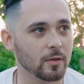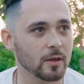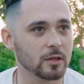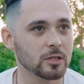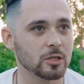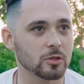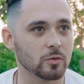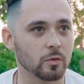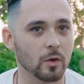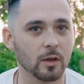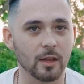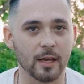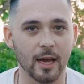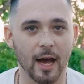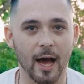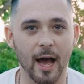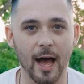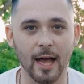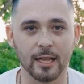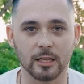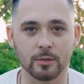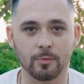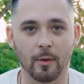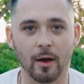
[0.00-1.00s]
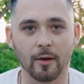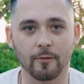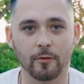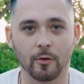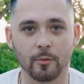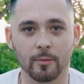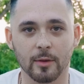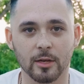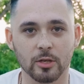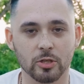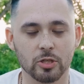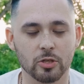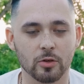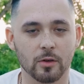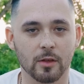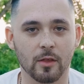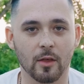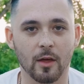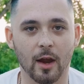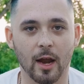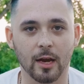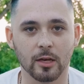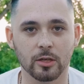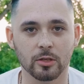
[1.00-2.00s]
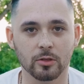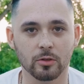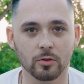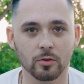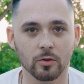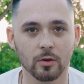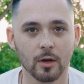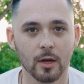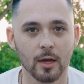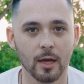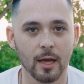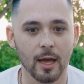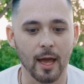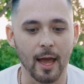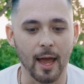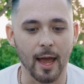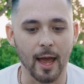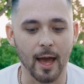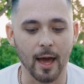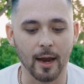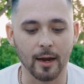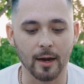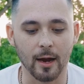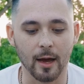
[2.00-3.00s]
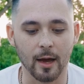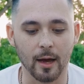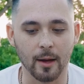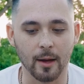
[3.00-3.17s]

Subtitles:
This is really a hot spot for ministry that I do. And